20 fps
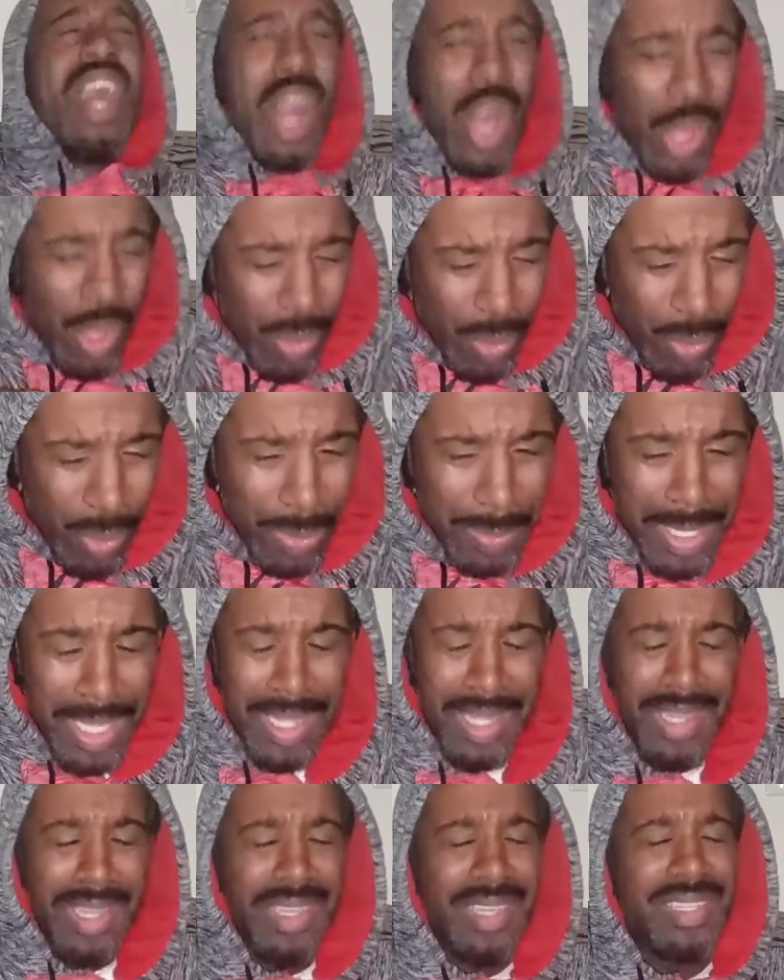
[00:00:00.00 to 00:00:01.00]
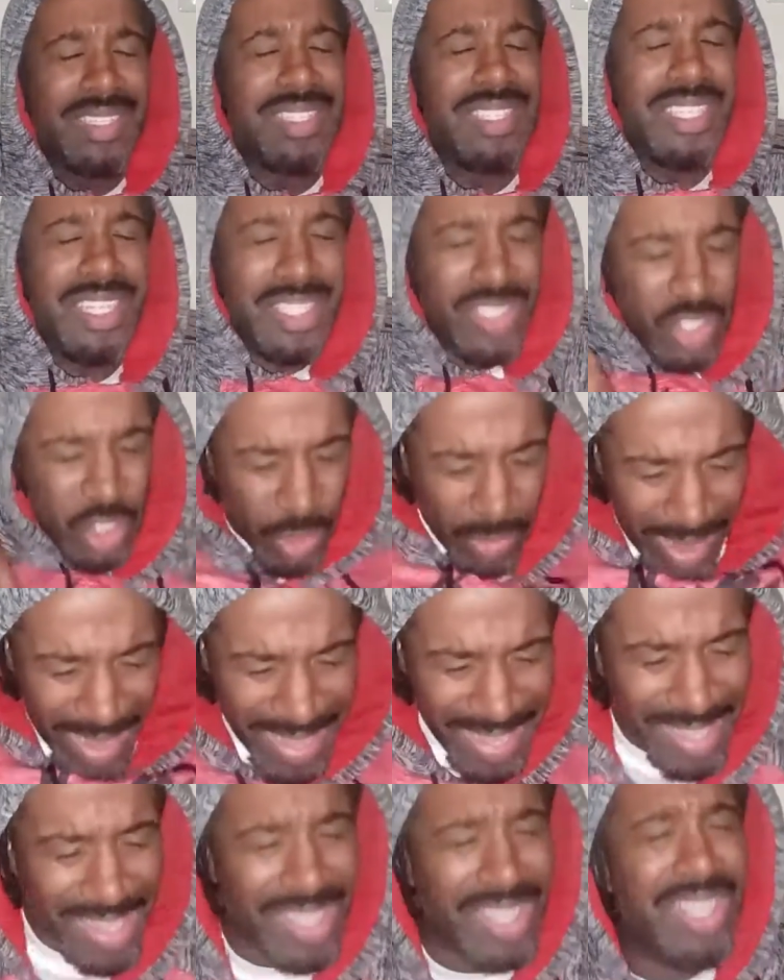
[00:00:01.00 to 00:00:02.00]
Home, to the
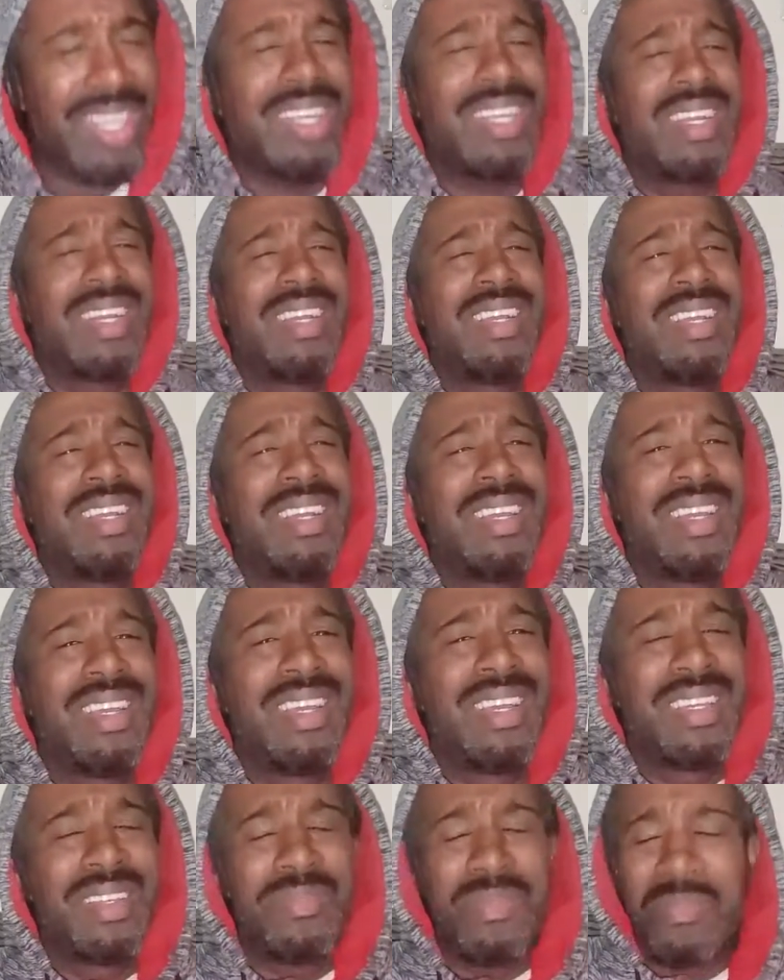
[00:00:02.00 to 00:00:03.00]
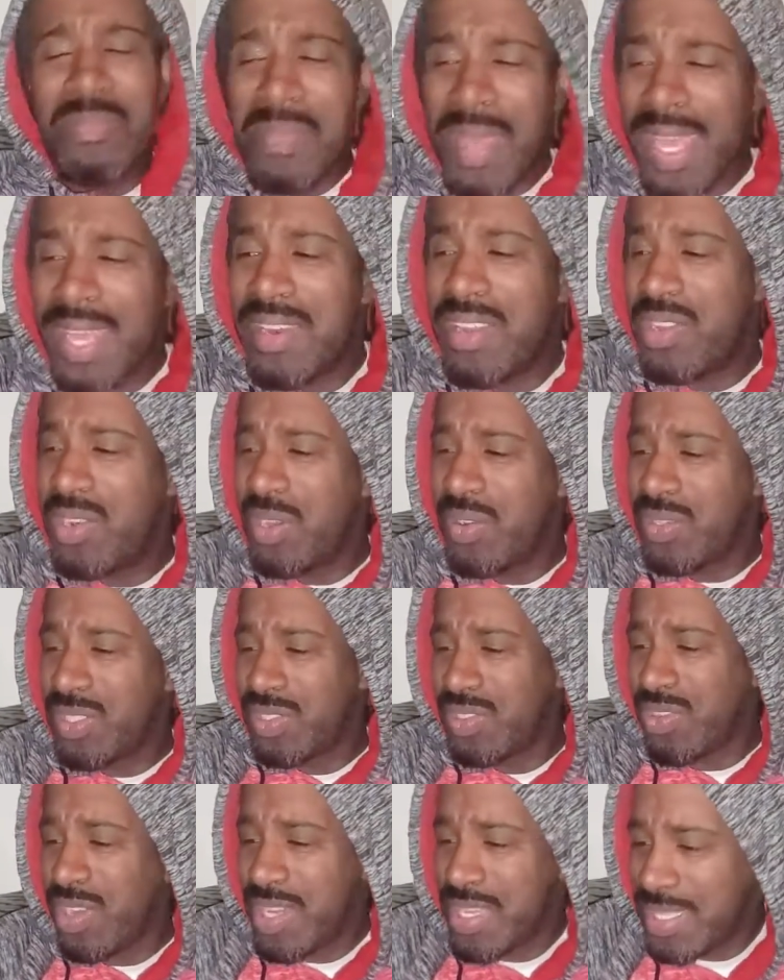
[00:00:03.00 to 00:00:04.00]
trailer. Man, you know
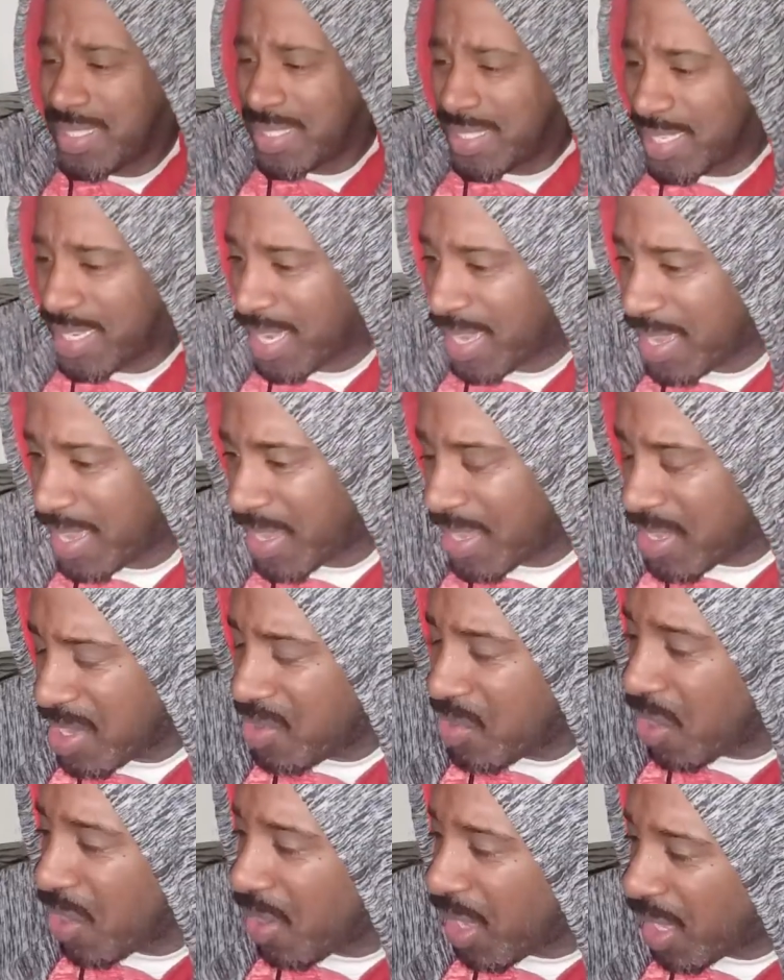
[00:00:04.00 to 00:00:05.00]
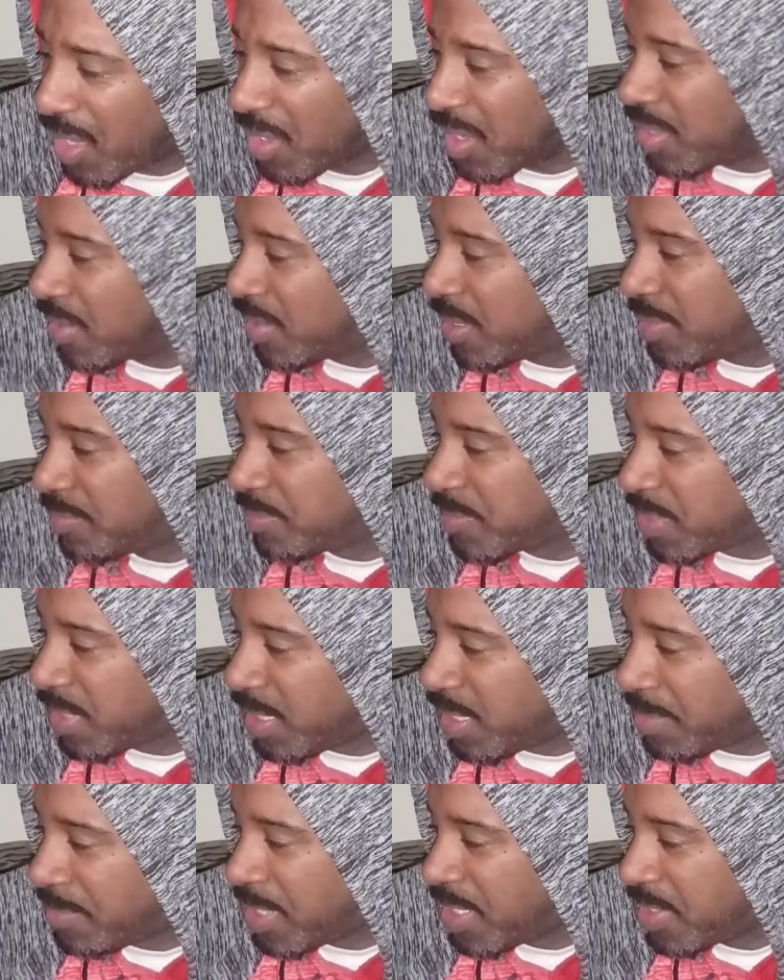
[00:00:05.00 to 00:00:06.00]
what's crazy? You know how long?
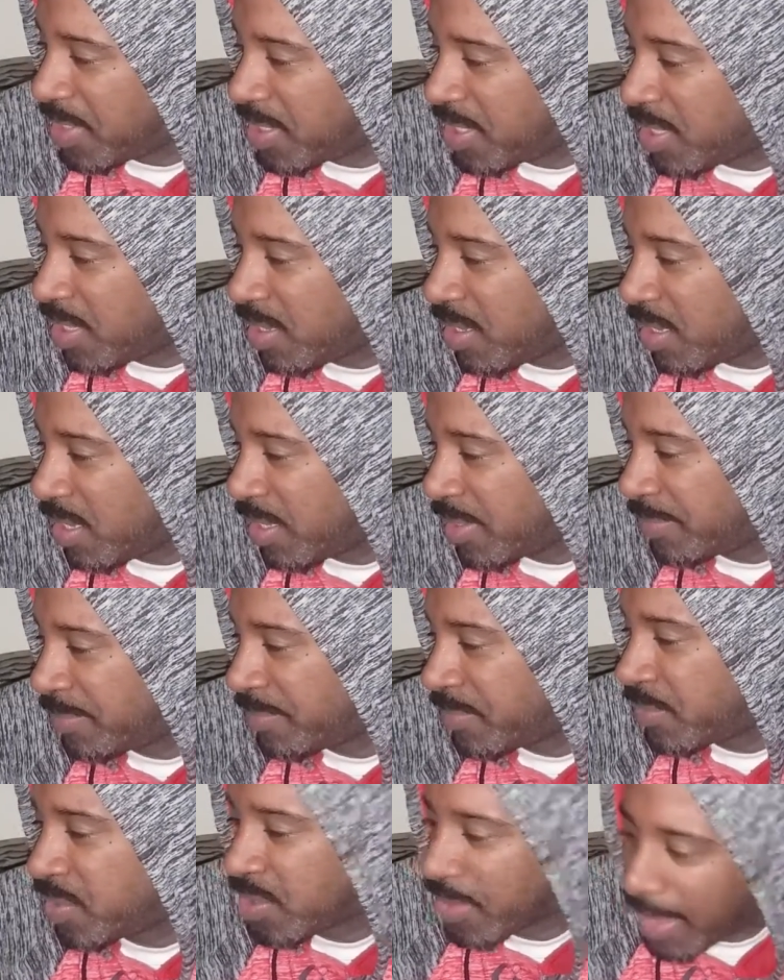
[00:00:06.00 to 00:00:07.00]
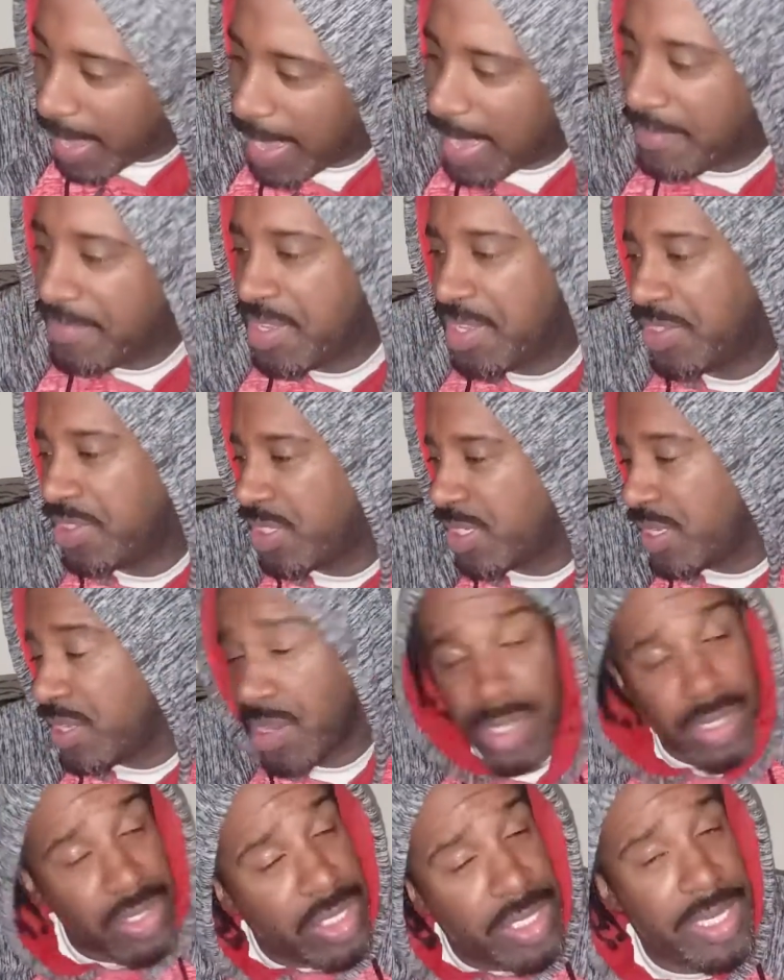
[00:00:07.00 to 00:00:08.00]
Let me see, all right? So obviously, you
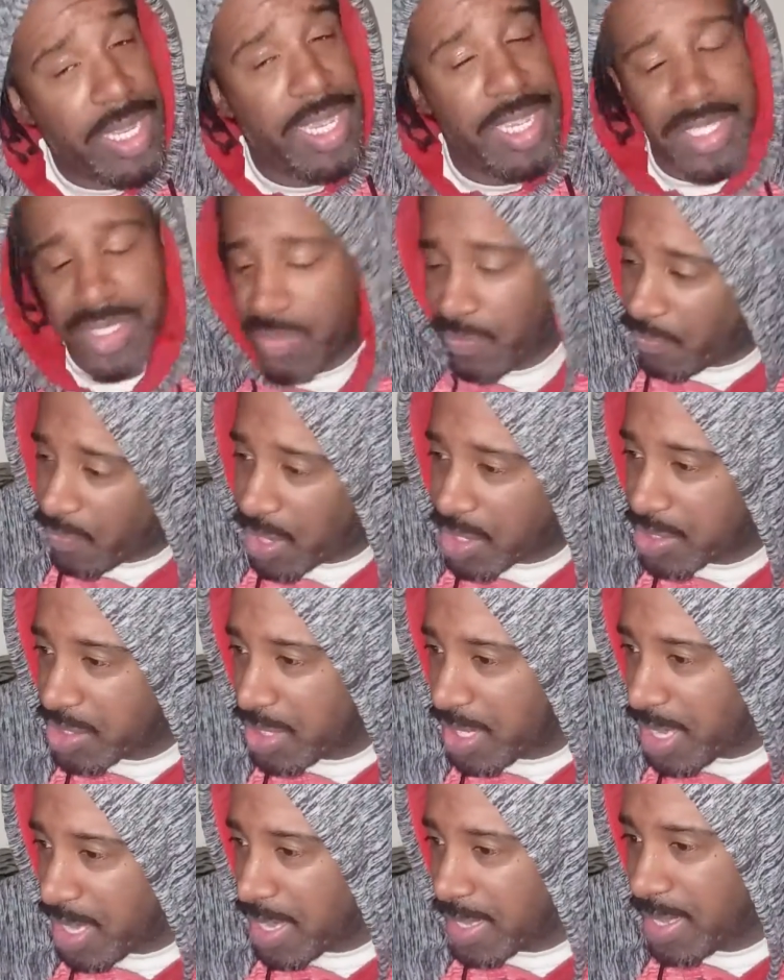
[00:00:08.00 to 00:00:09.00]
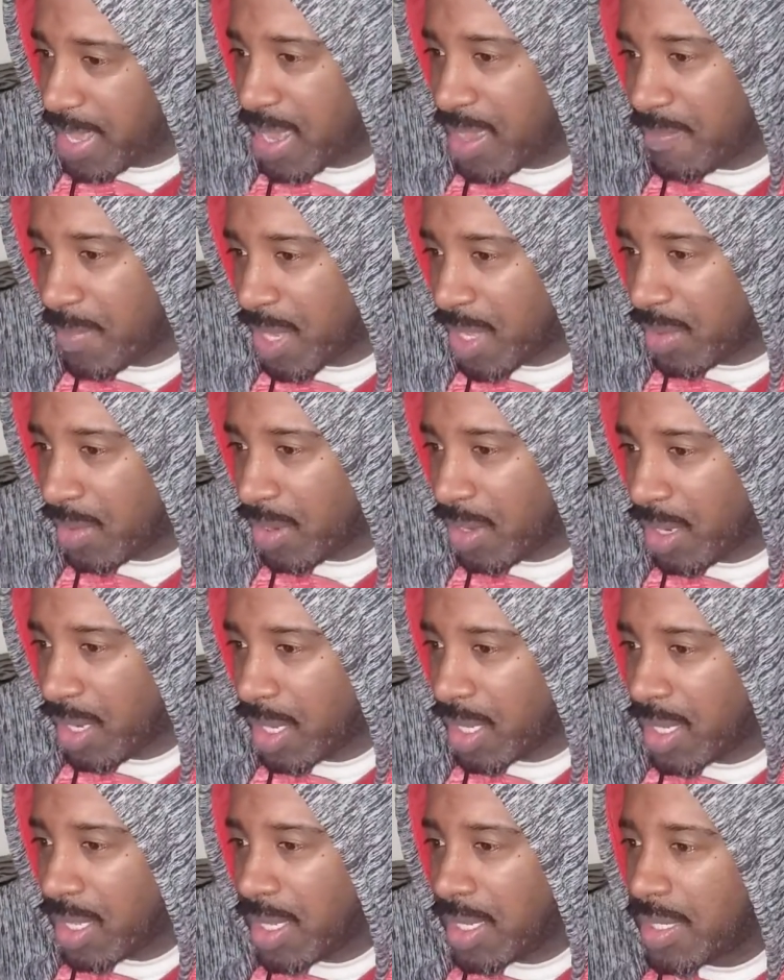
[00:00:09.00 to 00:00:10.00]
know, today is the first day it came out, all
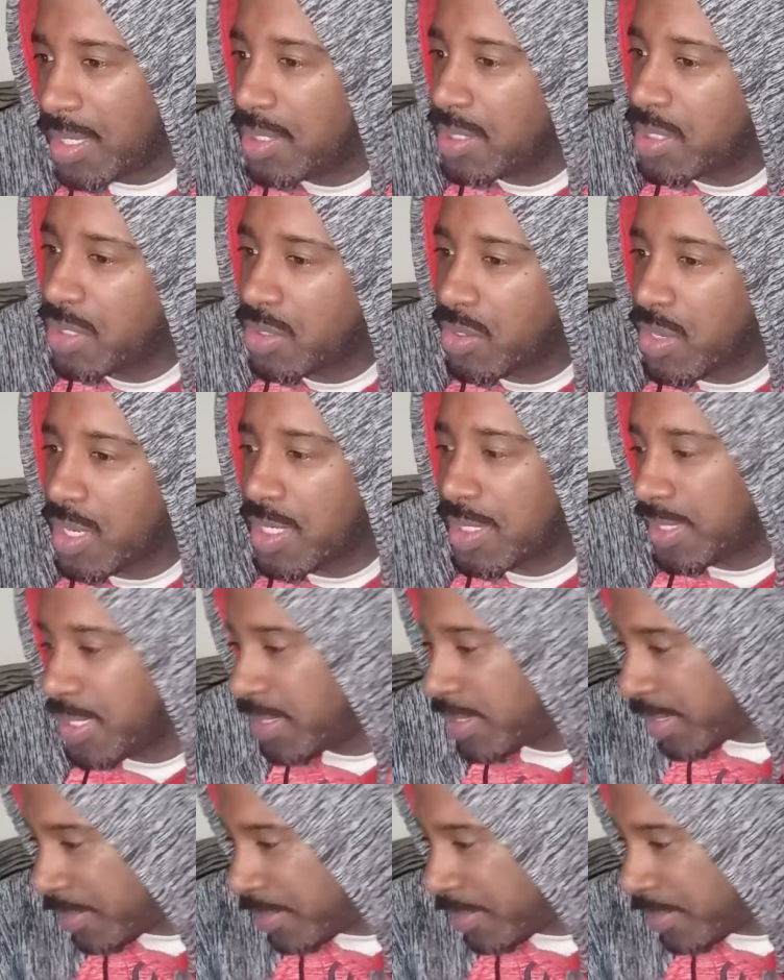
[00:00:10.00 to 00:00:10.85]
right? This is crazy.